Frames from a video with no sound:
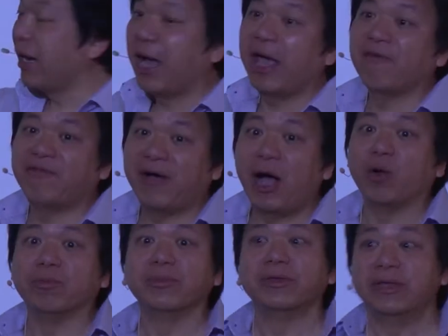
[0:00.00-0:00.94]
I have
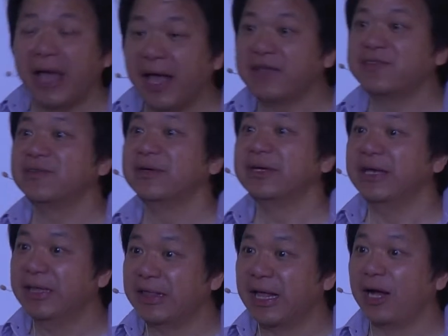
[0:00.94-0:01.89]
vowed. Yes,
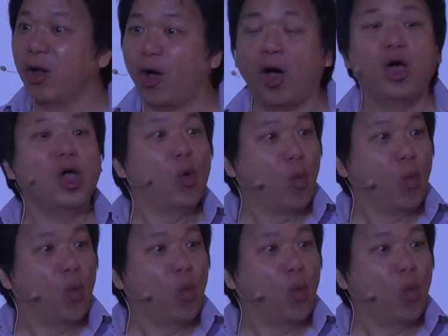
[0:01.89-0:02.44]
in the law,